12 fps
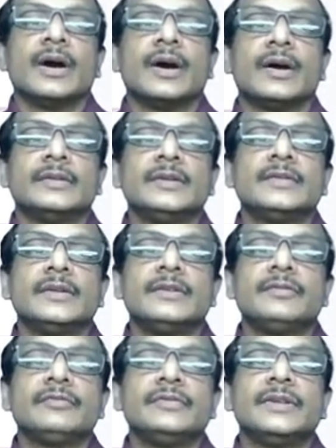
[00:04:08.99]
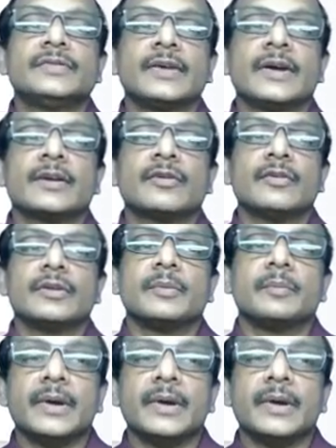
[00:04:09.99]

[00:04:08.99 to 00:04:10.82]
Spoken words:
If this account,